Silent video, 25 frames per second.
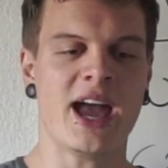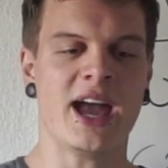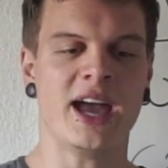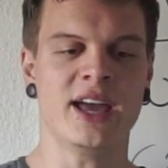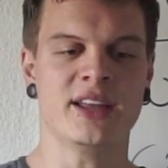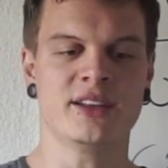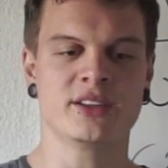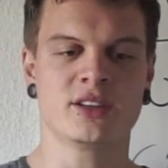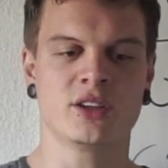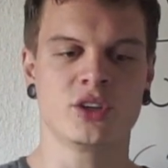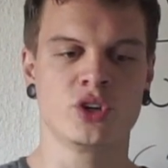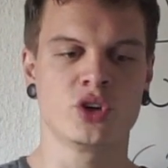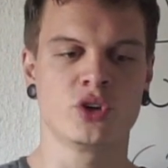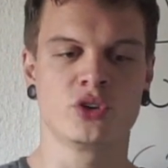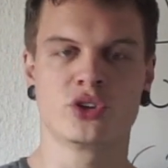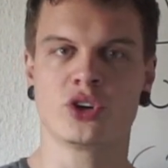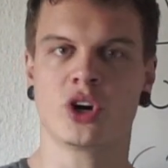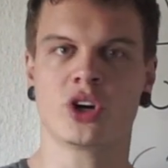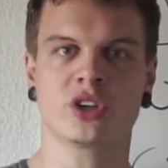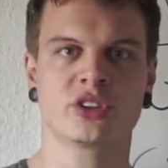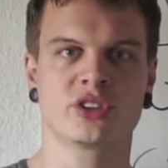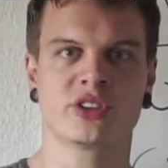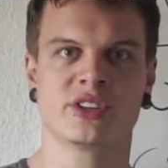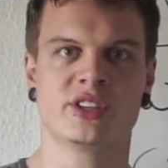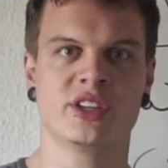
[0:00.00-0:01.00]
and your
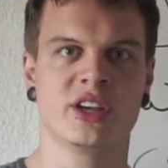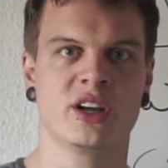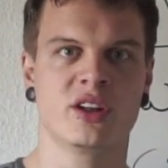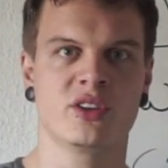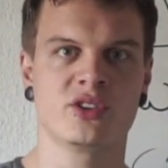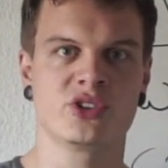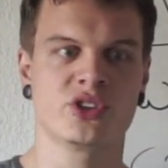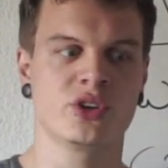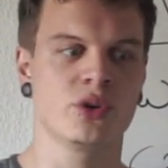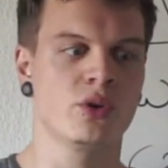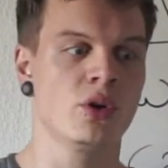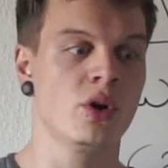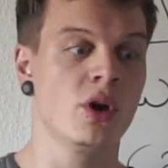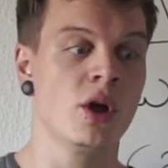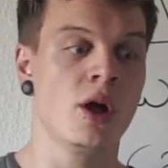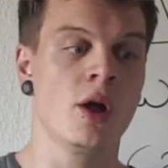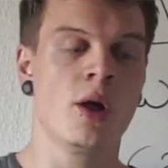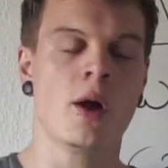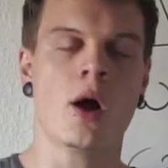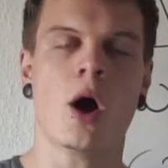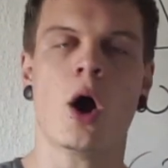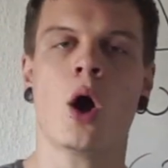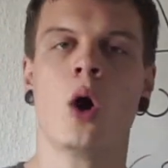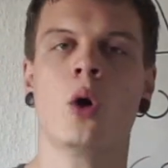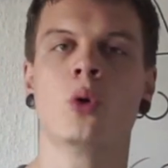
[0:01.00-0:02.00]
doctor tells you,
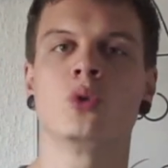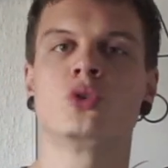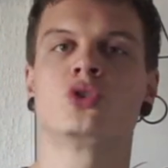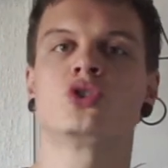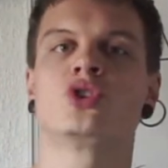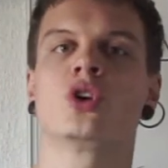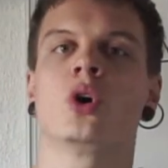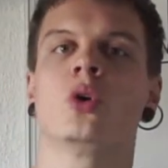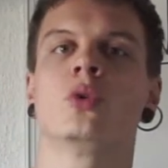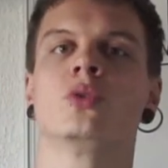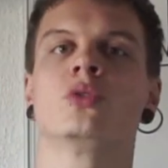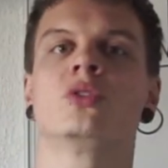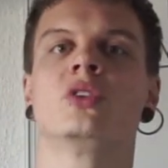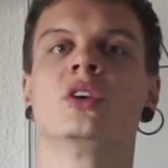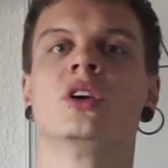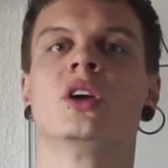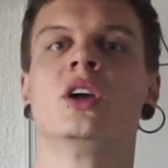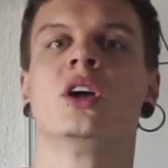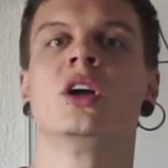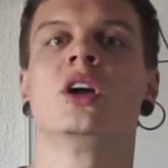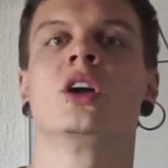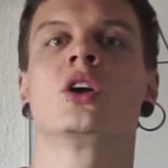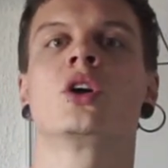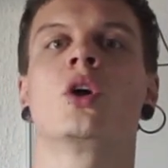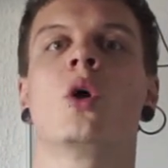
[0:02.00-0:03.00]
oh, don't
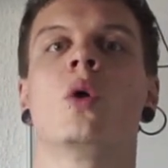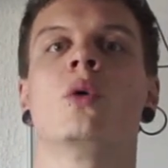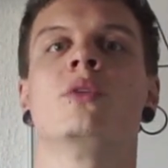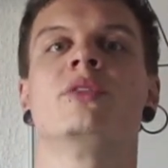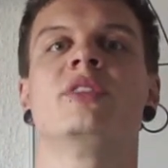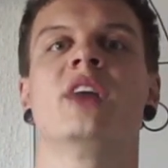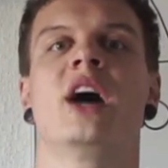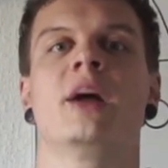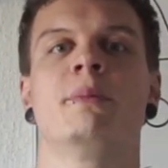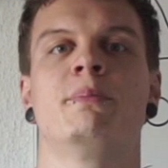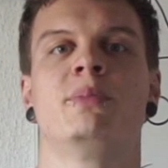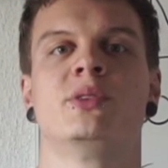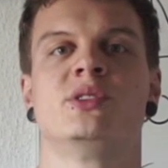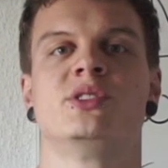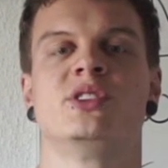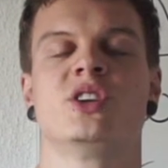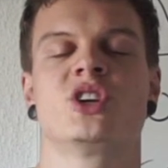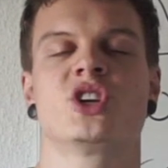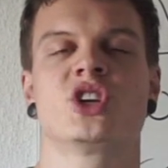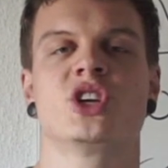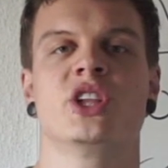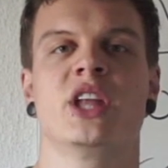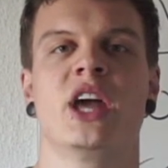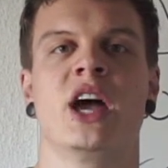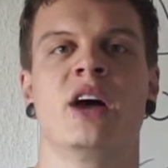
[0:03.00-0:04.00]
go in that
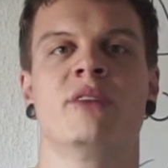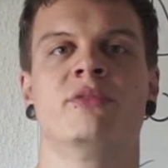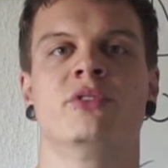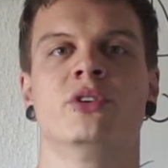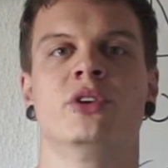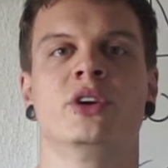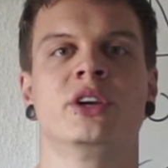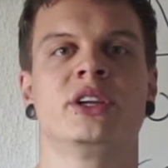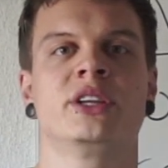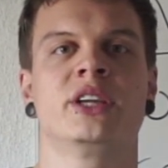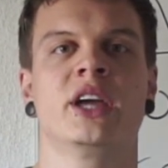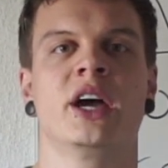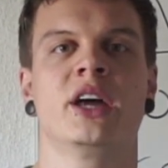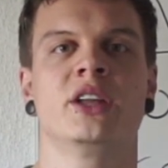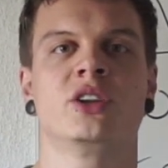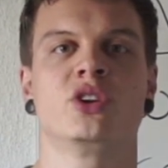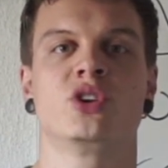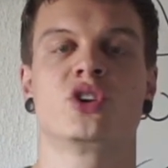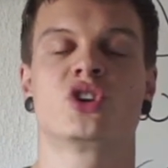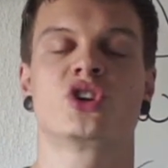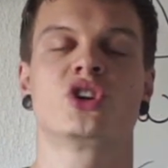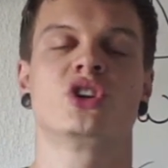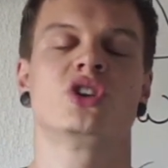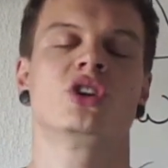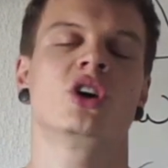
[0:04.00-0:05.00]
position ever again, you
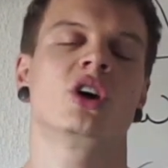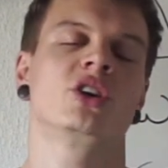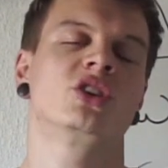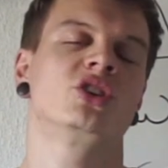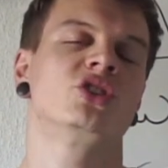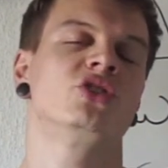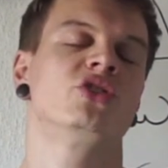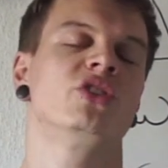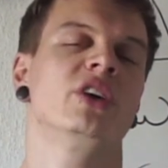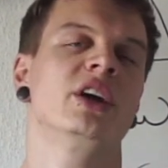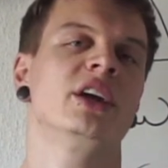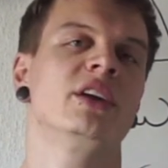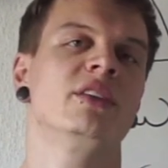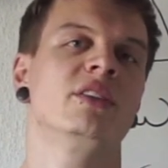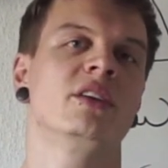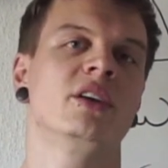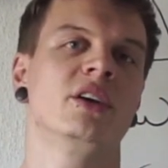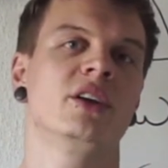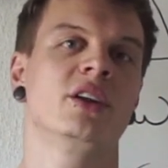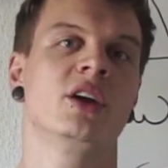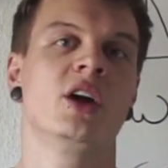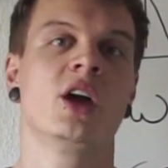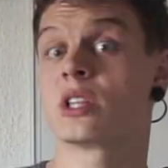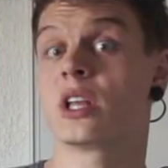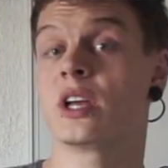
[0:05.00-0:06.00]
should not train
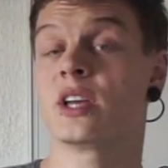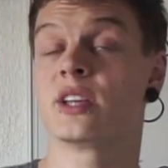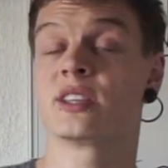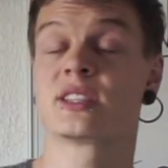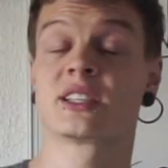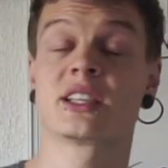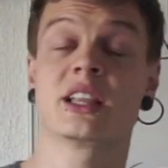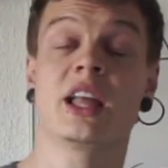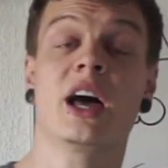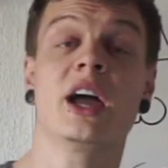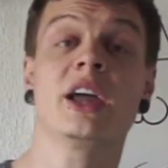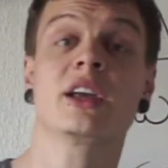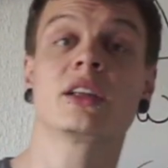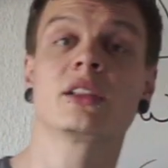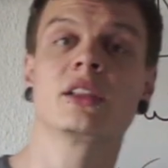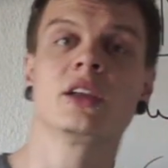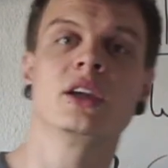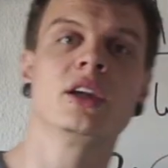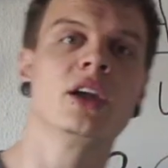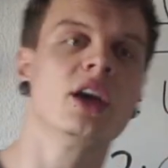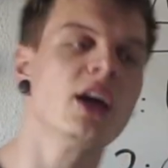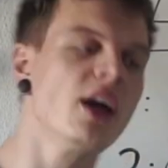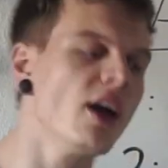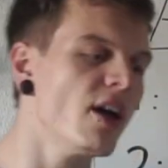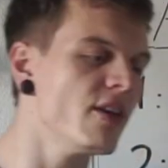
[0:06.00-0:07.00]
it, it's
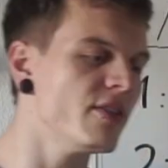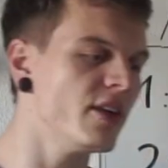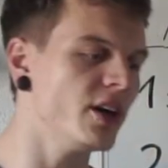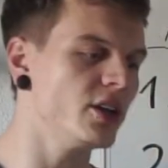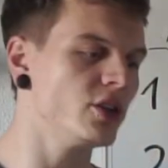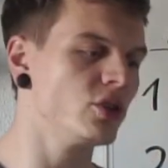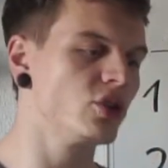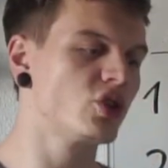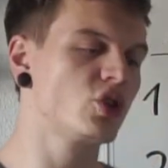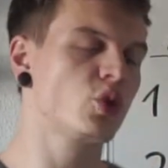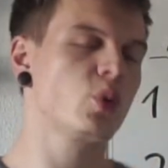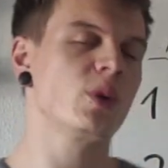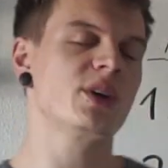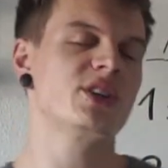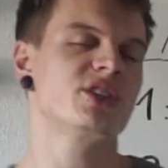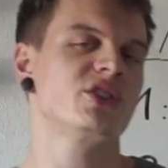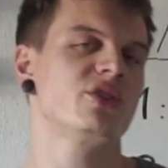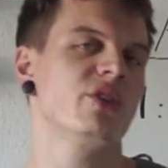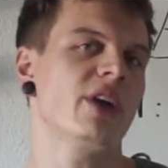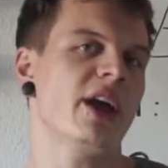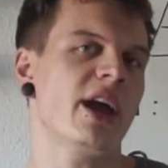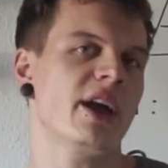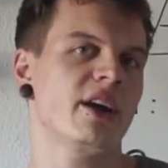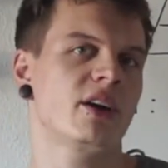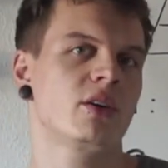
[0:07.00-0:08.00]
likely that you twist
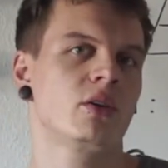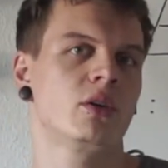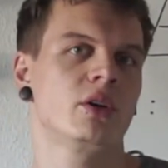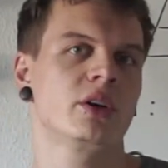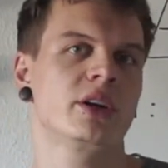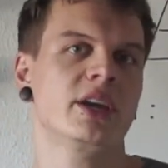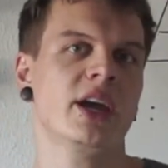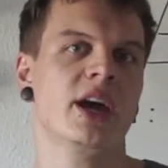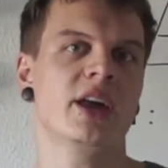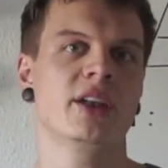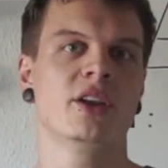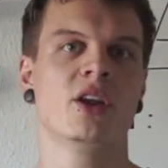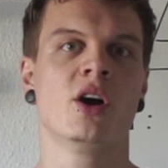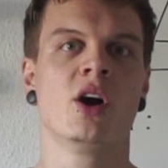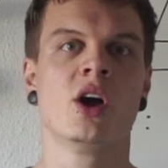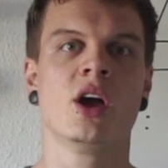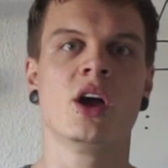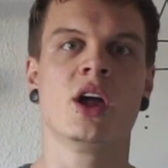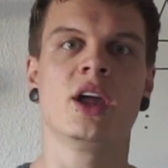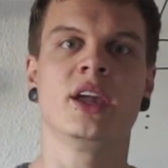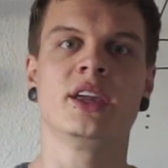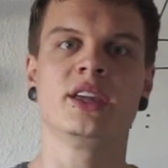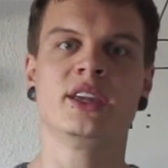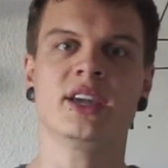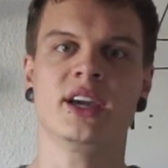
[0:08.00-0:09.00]
your ankle again.
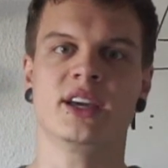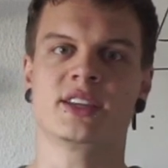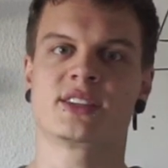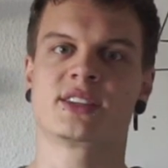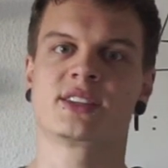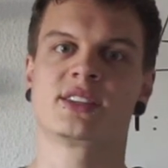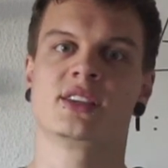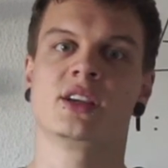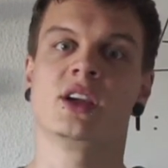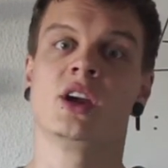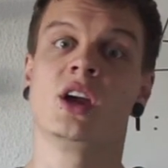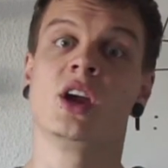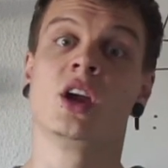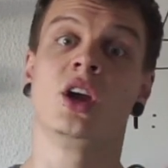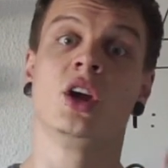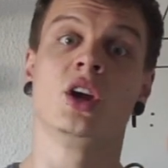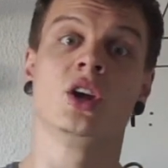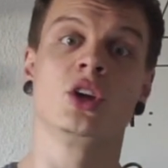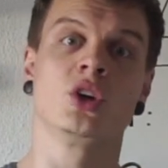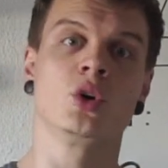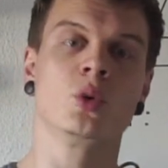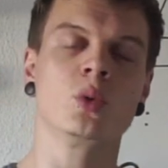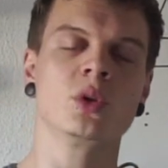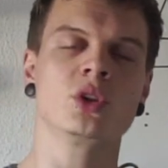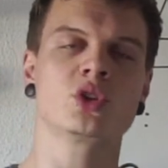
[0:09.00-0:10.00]
Yes,
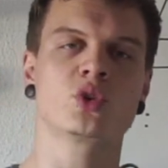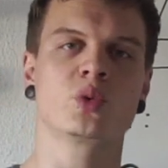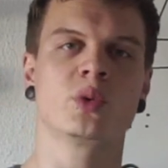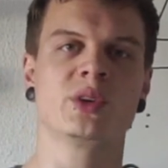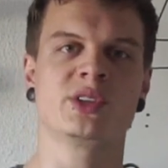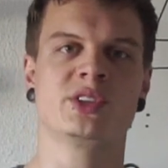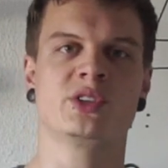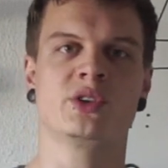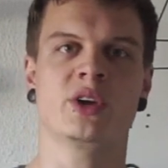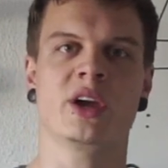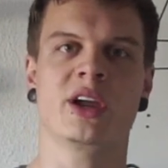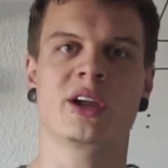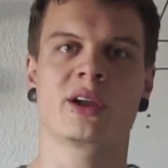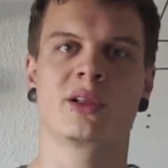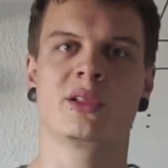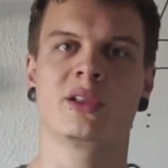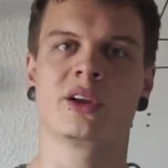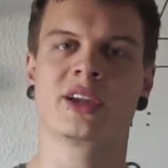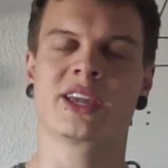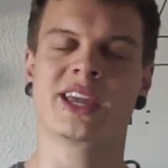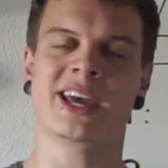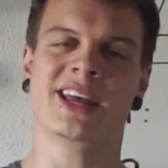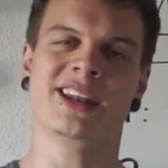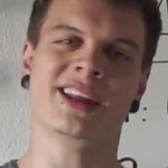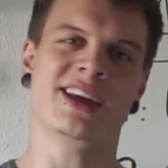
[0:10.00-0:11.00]
you will twist your ankle
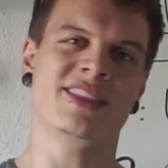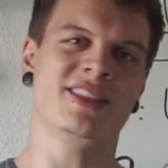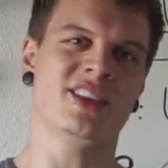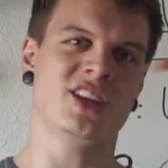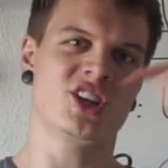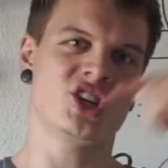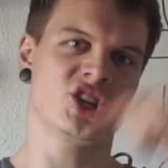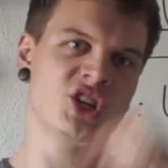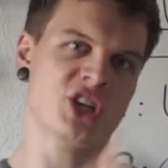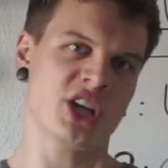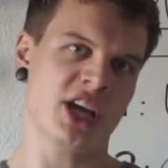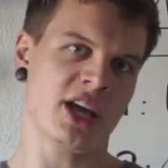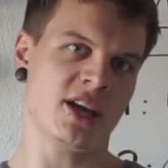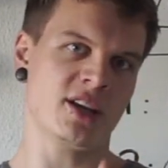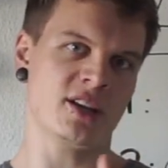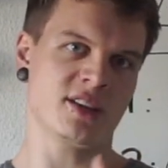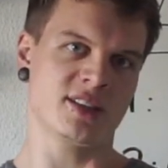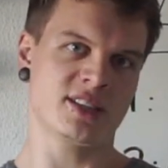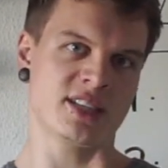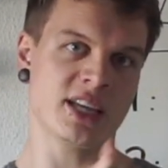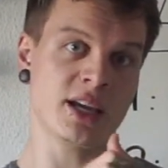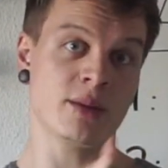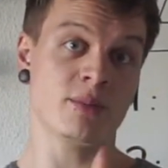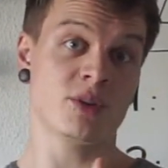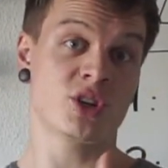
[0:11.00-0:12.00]
again, and the
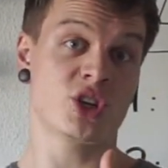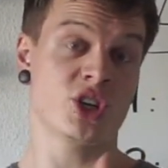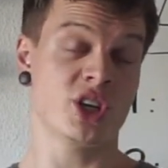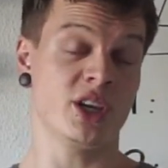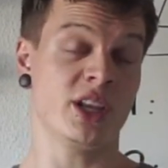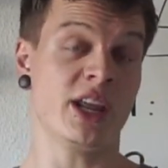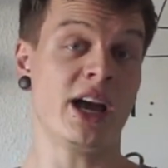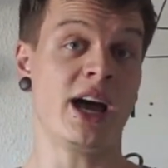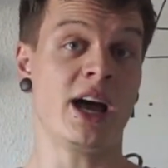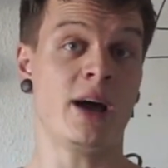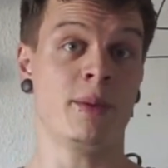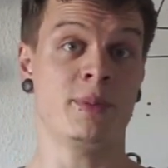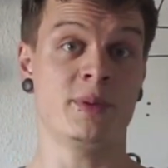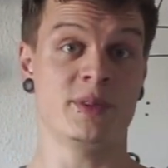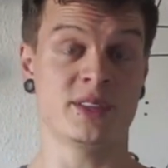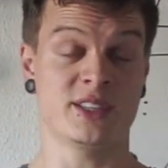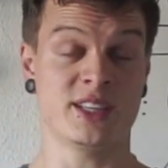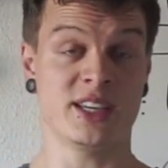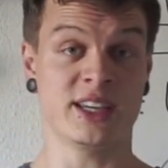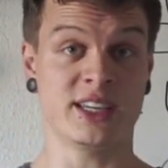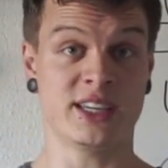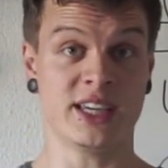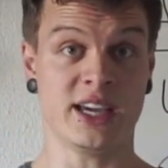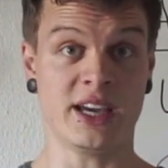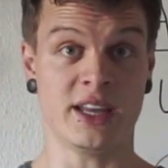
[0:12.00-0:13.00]
same shit happens
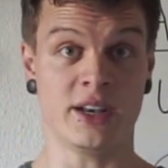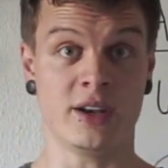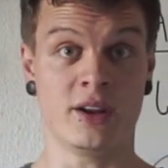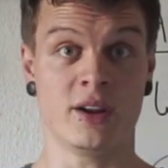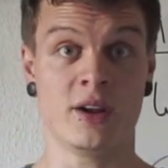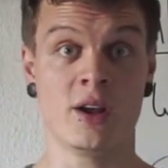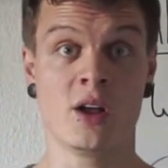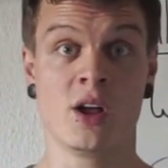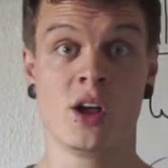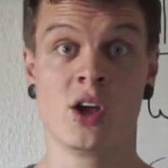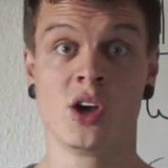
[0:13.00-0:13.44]
again.